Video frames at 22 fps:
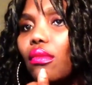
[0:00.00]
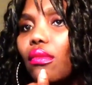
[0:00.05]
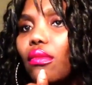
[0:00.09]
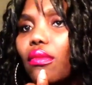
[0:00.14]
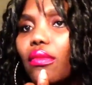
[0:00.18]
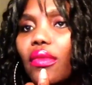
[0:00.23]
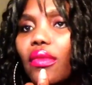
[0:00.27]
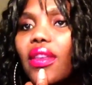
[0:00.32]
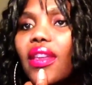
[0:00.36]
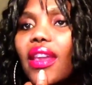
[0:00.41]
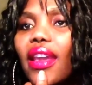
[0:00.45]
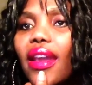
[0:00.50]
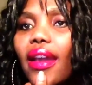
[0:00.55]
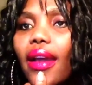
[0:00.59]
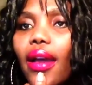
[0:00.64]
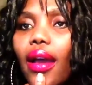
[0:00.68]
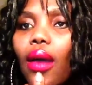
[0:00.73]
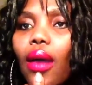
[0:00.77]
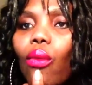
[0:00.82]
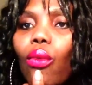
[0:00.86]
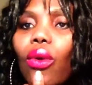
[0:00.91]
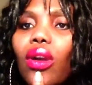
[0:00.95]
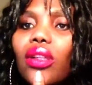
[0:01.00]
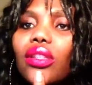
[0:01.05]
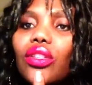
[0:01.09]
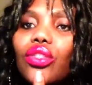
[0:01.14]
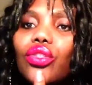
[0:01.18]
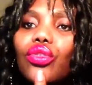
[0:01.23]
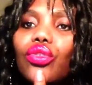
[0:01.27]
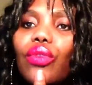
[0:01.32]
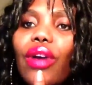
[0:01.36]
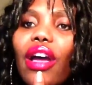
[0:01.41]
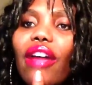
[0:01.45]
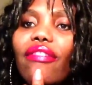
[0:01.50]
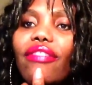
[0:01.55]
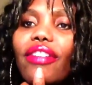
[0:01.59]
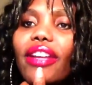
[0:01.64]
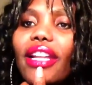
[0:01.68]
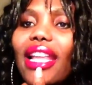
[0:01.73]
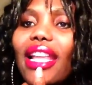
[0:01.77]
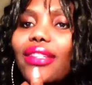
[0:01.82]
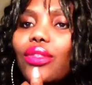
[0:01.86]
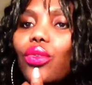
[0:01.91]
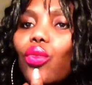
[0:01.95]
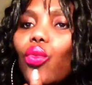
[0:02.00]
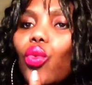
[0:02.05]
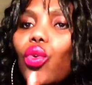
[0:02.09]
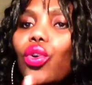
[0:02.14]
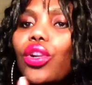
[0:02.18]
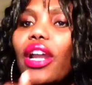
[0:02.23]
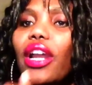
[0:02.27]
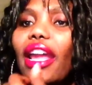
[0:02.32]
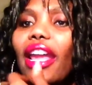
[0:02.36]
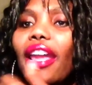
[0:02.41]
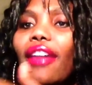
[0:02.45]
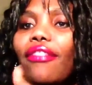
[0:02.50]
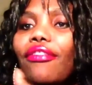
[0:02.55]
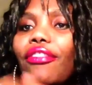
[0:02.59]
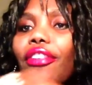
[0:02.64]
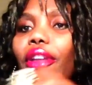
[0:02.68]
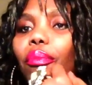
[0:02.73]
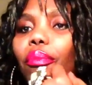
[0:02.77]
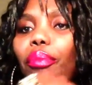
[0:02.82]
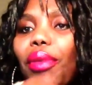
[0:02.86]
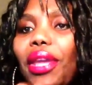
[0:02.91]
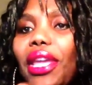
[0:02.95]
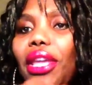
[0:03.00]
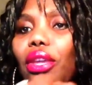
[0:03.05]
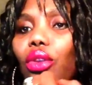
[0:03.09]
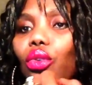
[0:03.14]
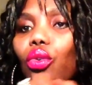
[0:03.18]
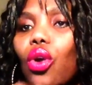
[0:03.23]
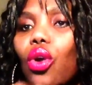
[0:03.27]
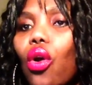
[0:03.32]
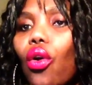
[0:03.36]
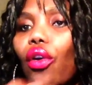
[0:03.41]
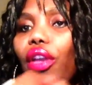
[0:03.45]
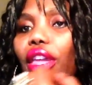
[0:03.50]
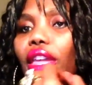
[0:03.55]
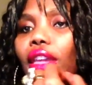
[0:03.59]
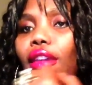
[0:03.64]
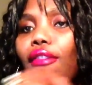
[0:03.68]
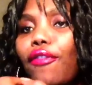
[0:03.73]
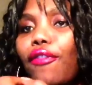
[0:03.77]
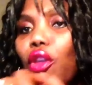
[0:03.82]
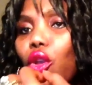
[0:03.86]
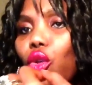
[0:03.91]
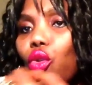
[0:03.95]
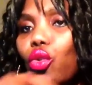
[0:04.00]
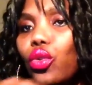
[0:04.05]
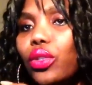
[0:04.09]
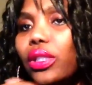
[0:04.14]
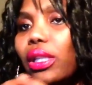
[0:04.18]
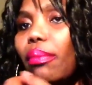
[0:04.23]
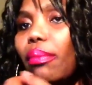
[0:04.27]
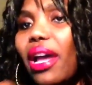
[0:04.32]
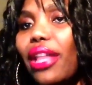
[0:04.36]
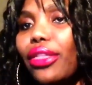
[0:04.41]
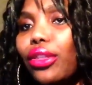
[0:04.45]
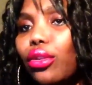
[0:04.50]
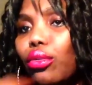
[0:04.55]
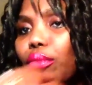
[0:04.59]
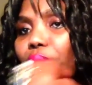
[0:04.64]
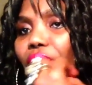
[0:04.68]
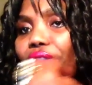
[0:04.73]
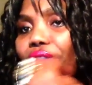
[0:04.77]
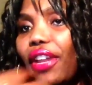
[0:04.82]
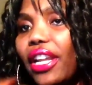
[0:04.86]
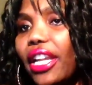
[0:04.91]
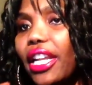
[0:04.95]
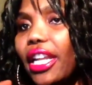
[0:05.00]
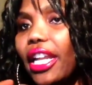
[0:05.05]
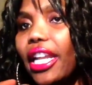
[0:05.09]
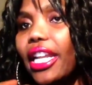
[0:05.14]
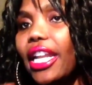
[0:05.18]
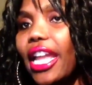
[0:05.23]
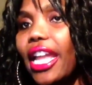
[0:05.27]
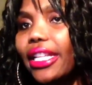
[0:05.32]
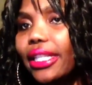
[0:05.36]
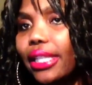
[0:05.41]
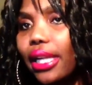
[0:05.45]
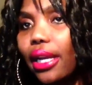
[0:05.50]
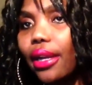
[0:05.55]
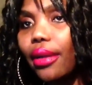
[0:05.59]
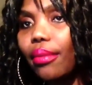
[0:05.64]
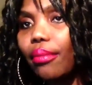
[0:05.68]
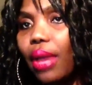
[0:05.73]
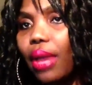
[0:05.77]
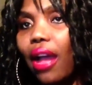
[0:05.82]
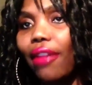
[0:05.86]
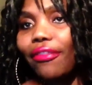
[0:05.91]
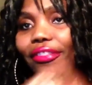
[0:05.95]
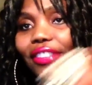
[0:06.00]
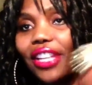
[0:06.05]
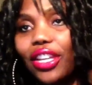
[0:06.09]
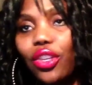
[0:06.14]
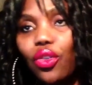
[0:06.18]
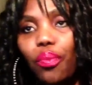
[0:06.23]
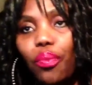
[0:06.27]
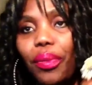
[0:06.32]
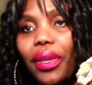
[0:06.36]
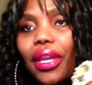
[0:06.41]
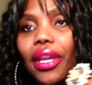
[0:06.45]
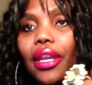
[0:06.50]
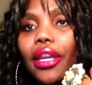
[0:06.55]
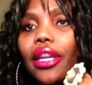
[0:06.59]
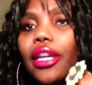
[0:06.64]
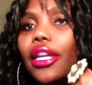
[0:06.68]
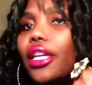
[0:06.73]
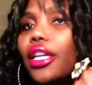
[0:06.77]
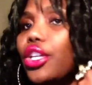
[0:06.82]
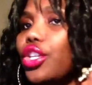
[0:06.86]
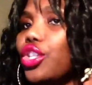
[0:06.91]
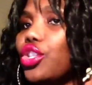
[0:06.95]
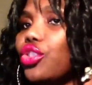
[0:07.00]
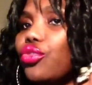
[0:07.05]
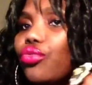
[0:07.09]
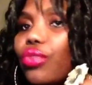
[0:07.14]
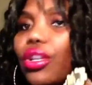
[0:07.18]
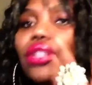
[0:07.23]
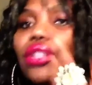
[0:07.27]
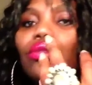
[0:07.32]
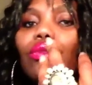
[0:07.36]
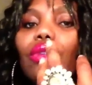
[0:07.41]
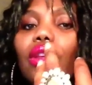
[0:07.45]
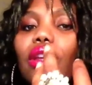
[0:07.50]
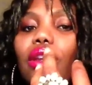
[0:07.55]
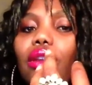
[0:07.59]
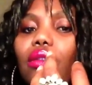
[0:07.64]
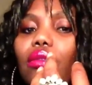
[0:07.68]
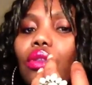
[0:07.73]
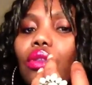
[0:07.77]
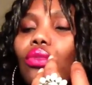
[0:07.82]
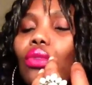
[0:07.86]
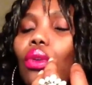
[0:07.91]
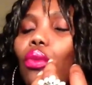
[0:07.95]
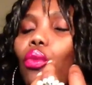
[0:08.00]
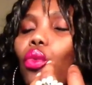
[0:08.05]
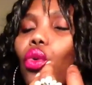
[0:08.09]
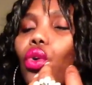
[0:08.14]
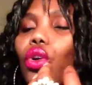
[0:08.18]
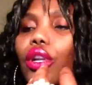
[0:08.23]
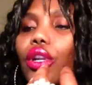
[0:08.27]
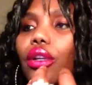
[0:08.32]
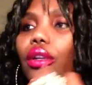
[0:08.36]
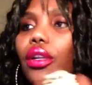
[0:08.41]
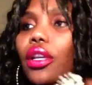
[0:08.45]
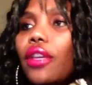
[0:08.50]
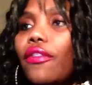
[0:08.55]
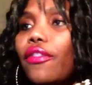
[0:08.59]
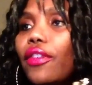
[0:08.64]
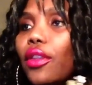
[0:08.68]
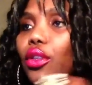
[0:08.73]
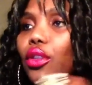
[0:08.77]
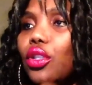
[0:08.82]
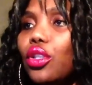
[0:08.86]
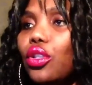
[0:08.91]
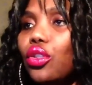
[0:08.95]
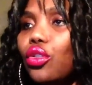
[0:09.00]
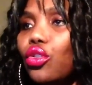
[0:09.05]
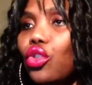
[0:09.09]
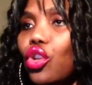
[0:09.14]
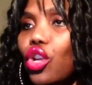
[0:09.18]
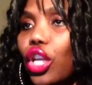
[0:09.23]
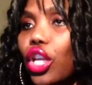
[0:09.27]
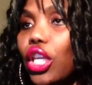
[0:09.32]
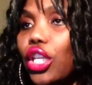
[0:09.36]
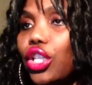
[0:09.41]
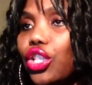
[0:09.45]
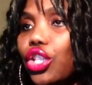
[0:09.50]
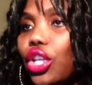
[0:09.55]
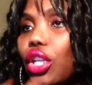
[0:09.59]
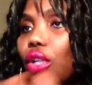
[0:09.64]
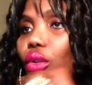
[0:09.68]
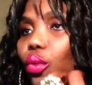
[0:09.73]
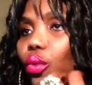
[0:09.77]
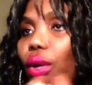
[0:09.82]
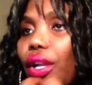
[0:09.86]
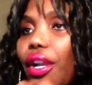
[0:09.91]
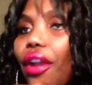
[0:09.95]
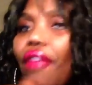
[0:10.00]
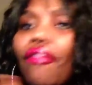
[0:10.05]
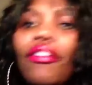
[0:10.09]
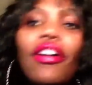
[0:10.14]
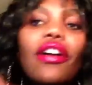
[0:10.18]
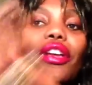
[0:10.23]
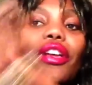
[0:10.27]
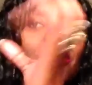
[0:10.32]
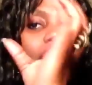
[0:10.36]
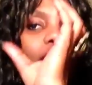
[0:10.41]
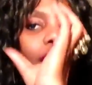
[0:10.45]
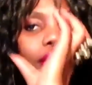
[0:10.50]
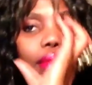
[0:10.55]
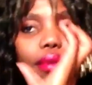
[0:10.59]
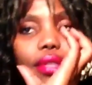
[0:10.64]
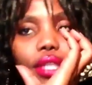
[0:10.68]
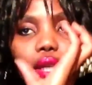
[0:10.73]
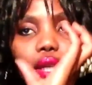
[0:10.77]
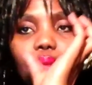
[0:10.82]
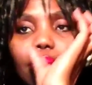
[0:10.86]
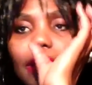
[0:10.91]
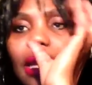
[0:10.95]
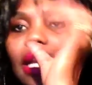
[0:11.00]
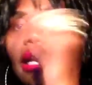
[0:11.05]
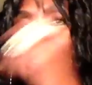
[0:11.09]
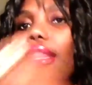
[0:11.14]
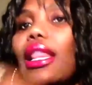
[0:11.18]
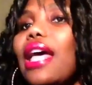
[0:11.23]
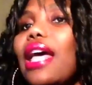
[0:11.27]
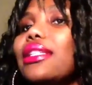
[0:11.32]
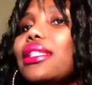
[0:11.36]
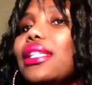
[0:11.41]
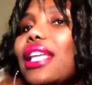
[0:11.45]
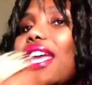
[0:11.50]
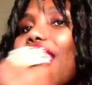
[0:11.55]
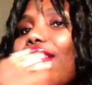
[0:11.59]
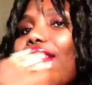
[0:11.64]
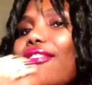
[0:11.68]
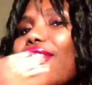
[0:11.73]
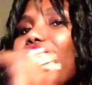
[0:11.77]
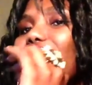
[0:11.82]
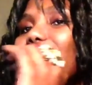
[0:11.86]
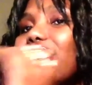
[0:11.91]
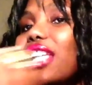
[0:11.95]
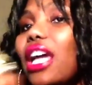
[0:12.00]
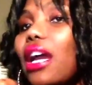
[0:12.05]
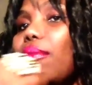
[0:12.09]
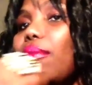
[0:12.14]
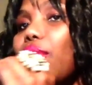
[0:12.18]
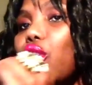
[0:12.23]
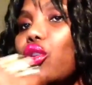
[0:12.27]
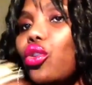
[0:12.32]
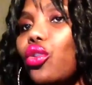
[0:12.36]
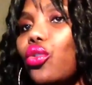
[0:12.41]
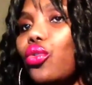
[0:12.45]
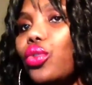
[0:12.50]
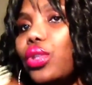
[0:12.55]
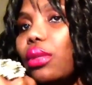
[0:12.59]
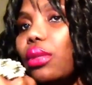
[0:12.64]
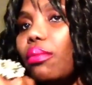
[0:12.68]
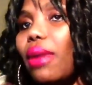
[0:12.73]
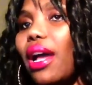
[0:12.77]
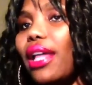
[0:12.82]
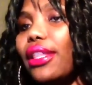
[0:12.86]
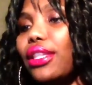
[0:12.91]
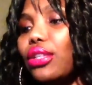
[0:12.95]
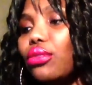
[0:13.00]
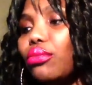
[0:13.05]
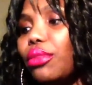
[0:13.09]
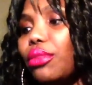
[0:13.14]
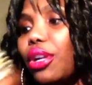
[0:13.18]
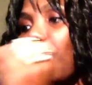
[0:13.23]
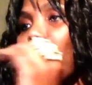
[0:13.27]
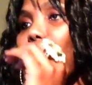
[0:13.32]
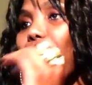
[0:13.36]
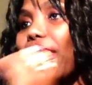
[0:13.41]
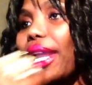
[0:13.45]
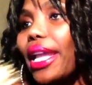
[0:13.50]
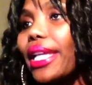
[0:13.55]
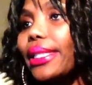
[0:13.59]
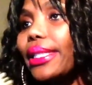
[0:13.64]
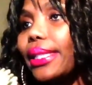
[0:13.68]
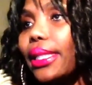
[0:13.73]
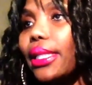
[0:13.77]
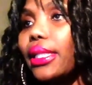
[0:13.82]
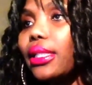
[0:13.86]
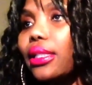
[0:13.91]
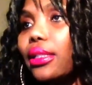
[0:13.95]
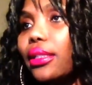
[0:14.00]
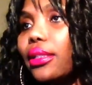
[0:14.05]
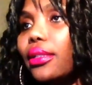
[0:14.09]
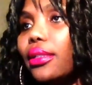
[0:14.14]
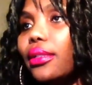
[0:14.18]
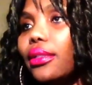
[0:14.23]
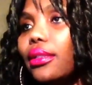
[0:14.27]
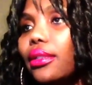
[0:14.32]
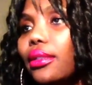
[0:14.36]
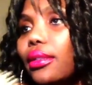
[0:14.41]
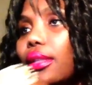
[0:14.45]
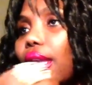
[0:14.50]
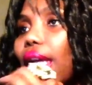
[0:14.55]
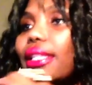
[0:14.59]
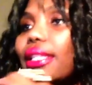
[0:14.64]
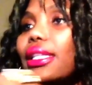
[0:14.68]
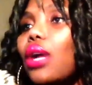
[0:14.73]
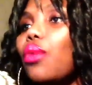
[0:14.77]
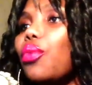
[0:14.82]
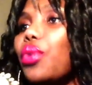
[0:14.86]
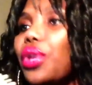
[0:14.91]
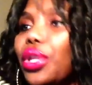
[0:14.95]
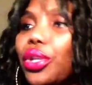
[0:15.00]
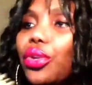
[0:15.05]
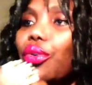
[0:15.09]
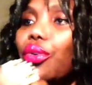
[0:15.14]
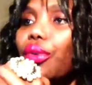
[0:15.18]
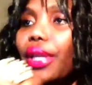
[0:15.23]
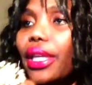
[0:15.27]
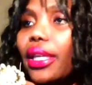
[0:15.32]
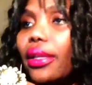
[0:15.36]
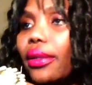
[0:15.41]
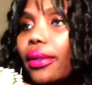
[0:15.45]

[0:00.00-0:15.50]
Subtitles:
Yeah, I want you to have a glass of water every pee you go. If you use the bathroom, even in the daytime, after you pee, straight to the water. If it's in your kitchen or whatever, chip a glass. Every time you use the bathroom, replace it. That's how we do it.